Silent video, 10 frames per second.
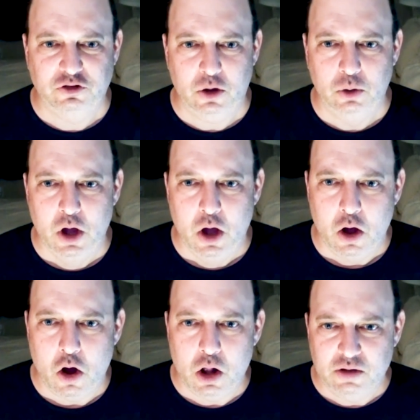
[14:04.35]
So
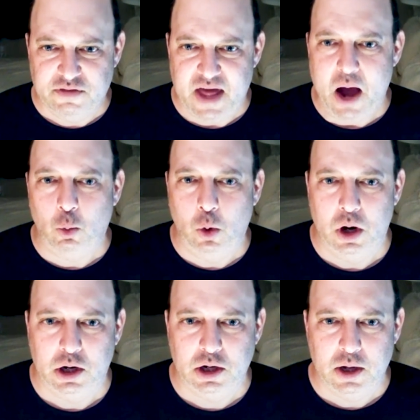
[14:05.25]
all of that
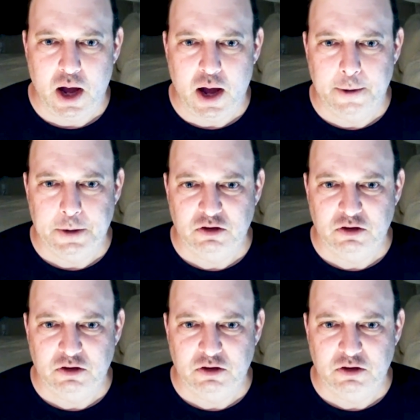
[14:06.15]
work um,